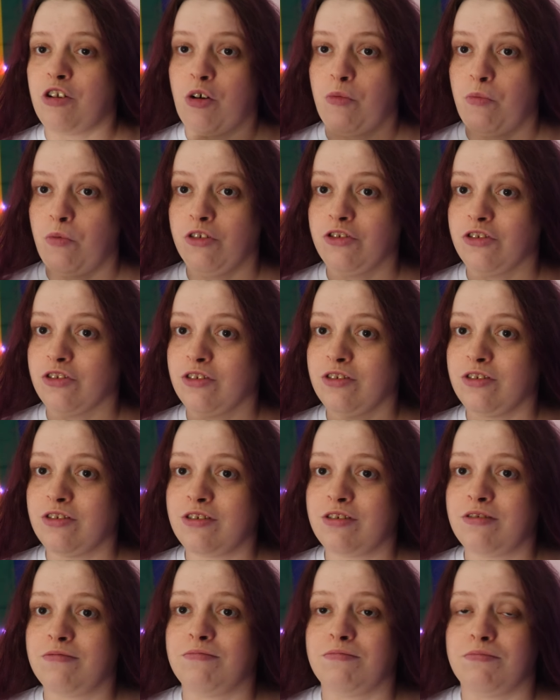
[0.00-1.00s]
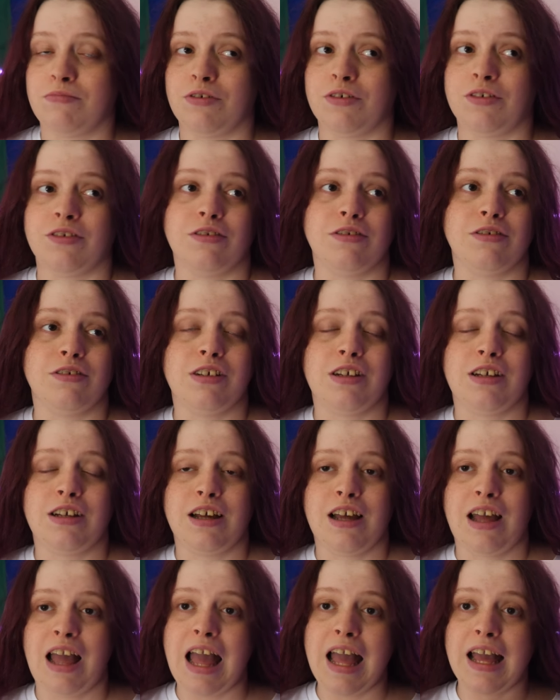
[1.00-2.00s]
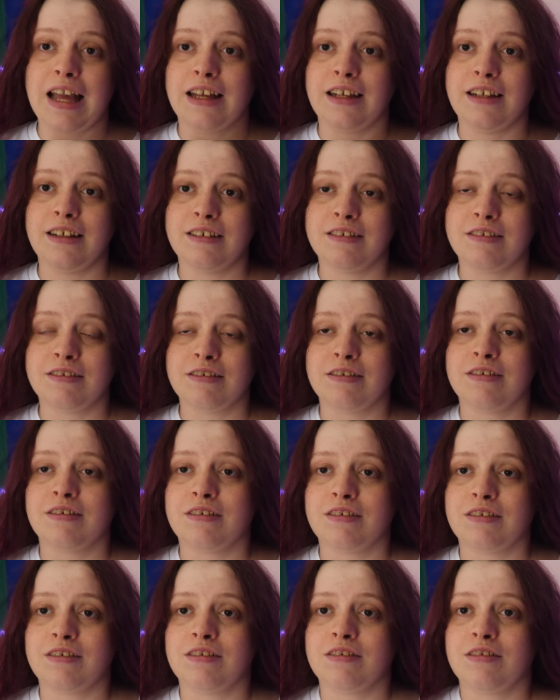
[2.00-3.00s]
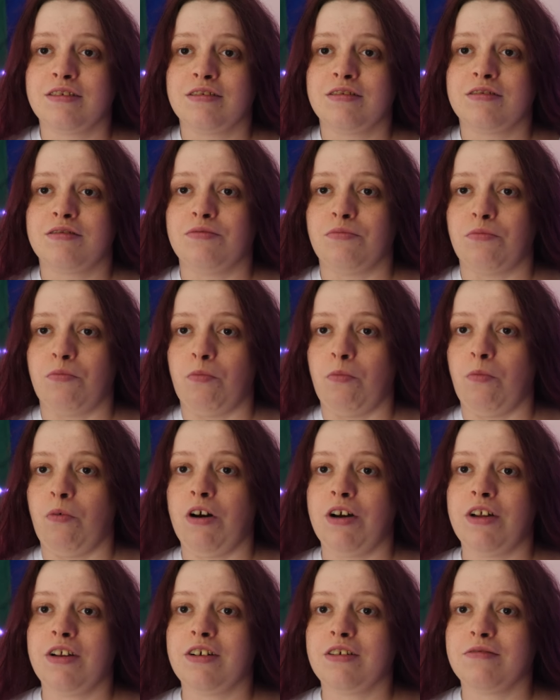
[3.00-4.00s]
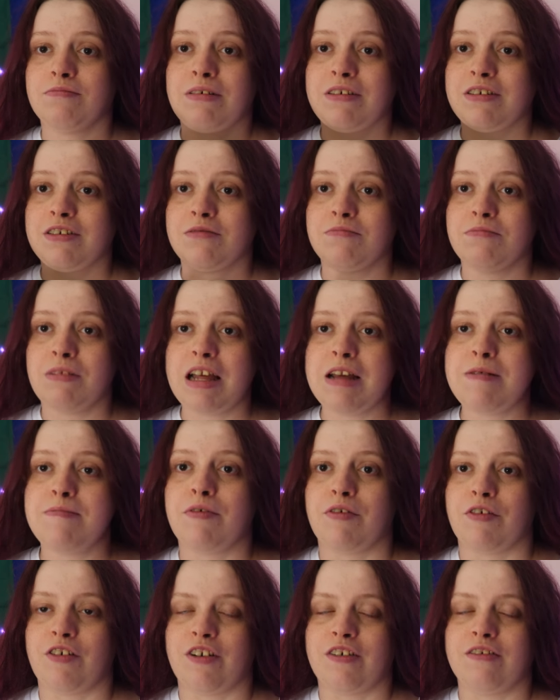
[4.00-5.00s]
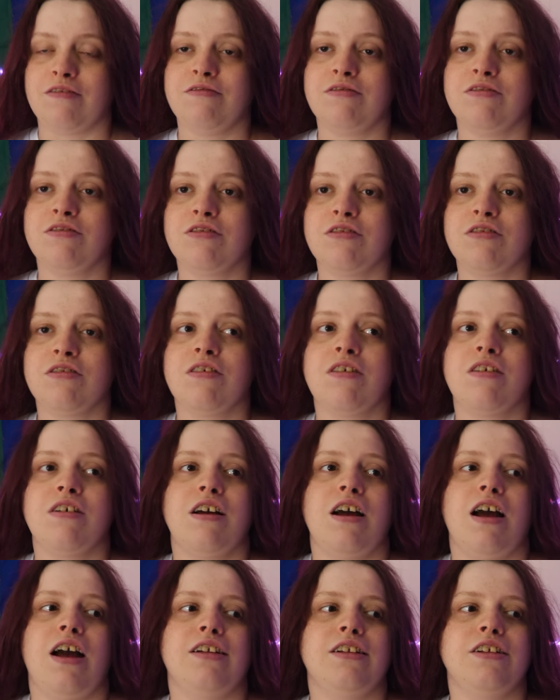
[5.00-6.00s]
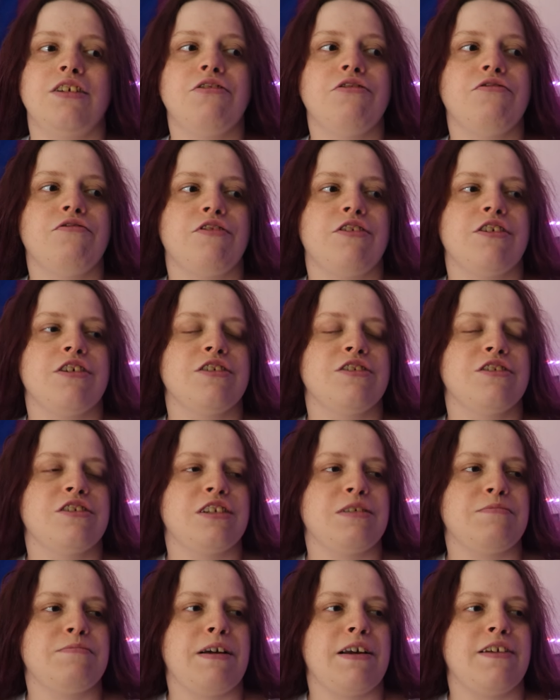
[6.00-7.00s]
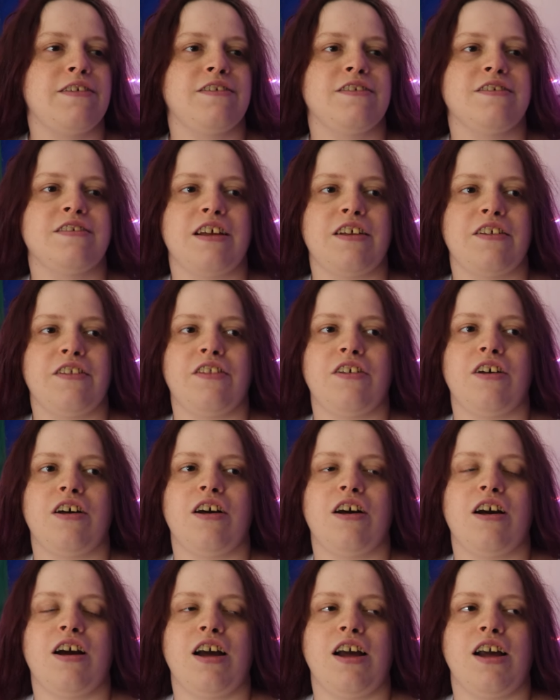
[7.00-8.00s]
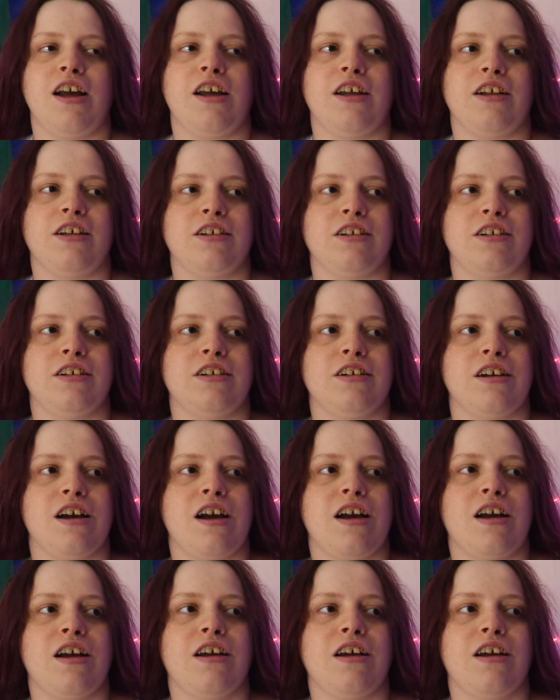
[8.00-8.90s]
I wasn't, but hey, why not pass some blame around? And the university basically said that I